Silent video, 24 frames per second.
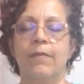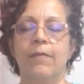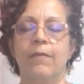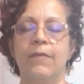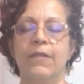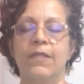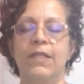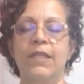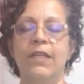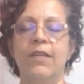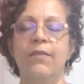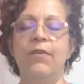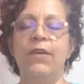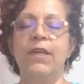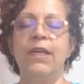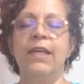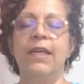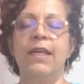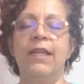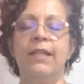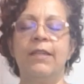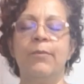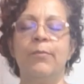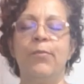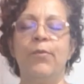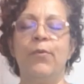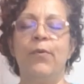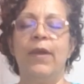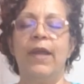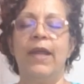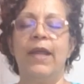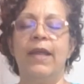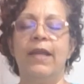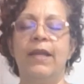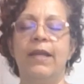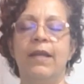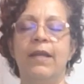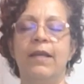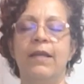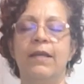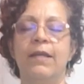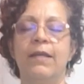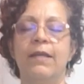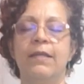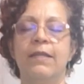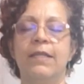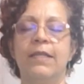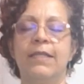See if you can get the brain
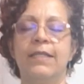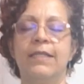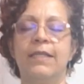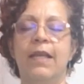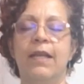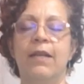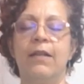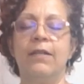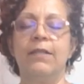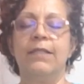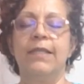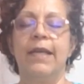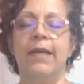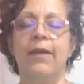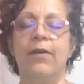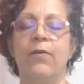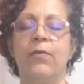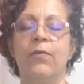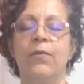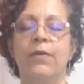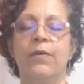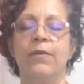to settle down.